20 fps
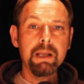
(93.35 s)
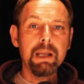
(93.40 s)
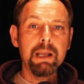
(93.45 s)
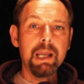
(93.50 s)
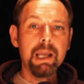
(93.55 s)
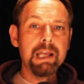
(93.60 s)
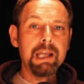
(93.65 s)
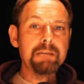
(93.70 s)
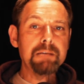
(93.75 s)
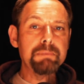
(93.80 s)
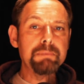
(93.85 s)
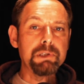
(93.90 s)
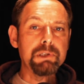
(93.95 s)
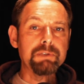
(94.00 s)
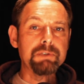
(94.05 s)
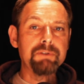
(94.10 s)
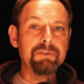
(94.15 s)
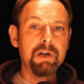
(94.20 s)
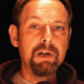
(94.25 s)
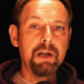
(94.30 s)
In a
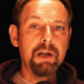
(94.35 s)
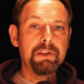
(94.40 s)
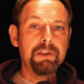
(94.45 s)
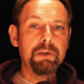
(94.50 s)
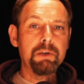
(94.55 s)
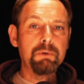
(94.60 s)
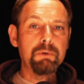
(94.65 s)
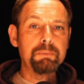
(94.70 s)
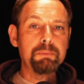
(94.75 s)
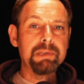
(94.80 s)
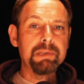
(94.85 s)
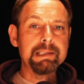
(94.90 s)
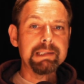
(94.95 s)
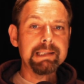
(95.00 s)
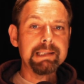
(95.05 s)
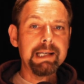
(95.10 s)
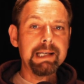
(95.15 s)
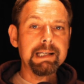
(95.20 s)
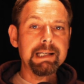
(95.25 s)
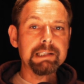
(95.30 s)
move that will be
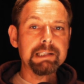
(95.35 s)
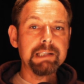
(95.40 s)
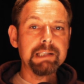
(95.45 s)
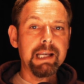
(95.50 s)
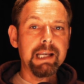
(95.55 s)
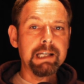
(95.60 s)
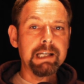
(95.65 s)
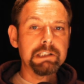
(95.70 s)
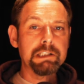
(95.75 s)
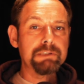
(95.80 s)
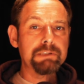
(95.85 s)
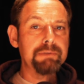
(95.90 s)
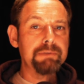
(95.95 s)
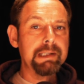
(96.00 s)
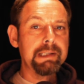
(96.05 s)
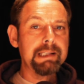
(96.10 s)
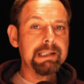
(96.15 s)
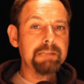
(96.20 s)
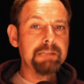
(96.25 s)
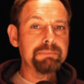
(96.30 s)
seen as
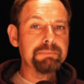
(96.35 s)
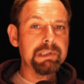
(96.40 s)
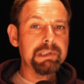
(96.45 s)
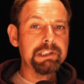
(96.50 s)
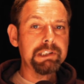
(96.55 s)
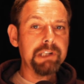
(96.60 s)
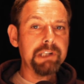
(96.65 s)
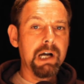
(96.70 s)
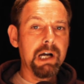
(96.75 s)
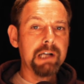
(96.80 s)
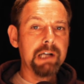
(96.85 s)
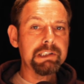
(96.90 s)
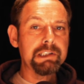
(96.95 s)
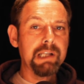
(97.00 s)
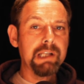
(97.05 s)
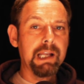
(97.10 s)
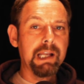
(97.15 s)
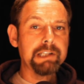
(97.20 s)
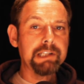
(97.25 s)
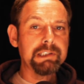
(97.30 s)
increasing British
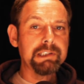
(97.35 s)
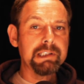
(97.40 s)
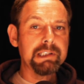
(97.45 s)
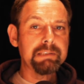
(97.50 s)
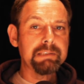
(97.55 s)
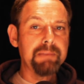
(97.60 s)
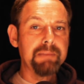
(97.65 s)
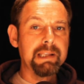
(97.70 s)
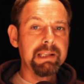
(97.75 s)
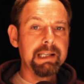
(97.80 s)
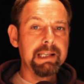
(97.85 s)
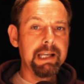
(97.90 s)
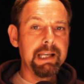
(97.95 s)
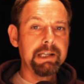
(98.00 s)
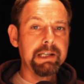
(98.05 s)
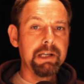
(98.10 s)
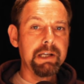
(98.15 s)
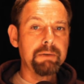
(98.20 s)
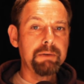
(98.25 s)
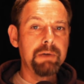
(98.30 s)
isolationism in the
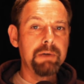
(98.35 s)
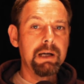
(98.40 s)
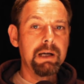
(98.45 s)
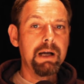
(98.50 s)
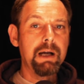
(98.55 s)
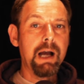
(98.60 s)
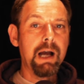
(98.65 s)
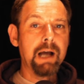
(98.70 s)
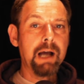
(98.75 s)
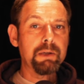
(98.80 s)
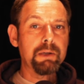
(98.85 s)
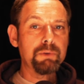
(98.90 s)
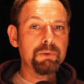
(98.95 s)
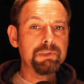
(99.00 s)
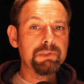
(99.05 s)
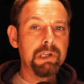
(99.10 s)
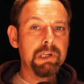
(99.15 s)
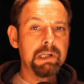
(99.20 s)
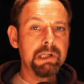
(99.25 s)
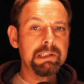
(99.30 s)
EU an
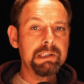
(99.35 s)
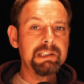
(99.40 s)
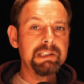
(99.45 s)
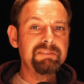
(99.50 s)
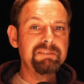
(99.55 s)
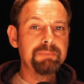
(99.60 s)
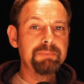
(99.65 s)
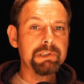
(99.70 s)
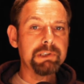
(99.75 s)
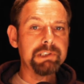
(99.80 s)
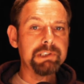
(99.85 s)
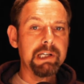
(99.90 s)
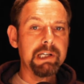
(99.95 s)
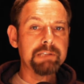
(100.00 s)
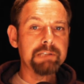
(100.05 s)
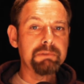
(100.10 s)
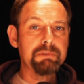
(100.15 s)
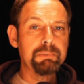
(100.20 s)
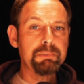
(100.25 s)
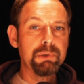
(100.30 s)
alternative budget
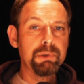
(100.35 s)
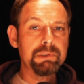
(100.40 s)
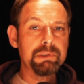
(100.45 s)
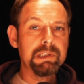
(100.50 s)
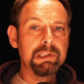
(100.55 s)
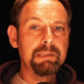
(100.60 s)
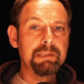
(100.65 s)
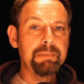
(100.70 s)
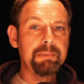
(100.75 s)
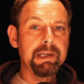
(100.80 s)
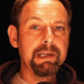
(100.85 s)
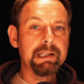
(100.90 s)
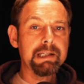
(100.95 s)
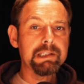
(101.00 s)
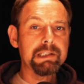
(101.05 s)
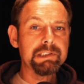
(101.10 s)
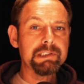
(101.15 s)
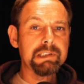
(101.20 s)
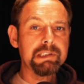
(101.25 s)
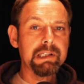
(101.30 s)
is reportedly being
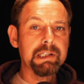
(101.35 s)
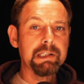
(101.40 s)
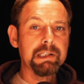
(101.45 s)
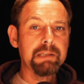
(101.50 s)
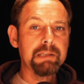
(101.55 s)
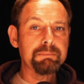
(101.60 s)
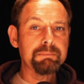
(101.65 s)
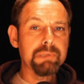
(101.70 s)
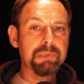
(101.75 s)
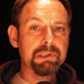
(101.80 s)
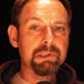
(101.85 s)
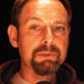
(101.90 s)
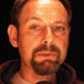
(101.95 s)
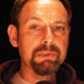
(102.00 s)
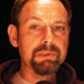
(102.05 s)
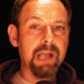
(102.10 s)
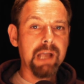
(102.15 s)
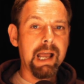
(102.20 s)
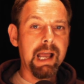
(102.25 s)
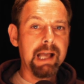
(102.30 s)
considered in Brussels
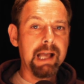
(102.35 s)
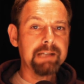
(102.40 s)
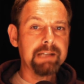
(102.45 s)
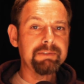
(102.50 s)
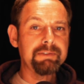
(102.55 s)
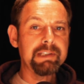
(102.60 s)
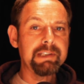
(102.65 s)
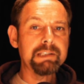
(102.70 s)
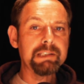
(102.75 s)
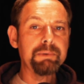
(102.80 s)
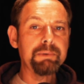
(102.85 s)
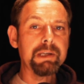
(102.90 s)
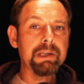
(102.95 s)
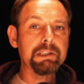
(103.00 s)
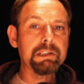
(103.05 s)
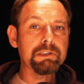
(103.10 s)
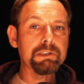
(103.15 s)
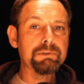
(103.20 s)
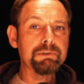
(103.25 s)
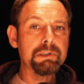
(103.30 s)
ahead of this week's
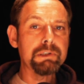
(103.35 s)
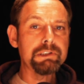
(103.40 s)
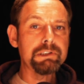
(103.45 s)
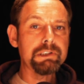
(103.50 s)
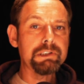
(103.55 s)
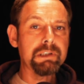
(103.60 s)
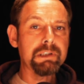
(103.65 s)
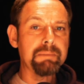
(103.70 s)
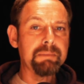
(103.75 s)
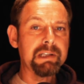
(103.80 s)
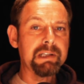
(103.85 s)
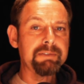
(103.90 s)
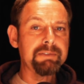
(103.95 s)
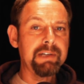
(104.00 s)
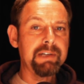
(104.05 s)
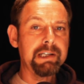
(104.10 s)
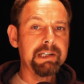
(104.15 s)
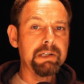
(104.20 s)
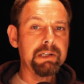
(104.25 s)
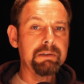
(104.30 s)
Crunch Summit of
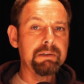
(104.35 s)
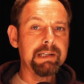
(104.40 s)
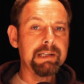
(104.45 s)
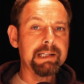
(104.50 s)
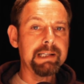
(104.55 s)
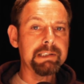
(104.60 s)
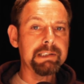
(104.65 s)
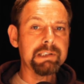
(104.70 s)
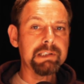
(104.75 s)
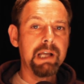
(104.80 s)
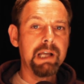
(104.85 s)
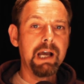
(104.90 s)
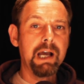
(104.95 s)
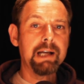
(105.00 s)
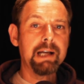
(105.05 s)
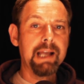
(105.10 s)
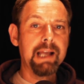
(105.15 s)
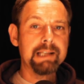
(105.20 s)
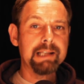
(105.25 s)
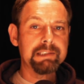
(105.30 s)
EU leaders
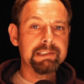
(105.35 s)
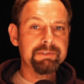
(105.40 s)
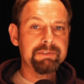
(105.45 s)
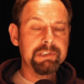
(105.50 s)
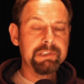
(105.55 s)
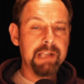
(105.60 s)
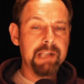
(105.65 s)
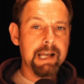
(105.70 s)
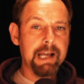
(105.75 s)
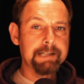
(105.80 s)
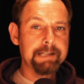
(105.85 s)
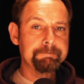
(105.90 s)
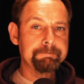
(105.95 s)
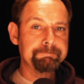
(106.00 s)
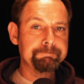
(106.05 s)
and heads of state.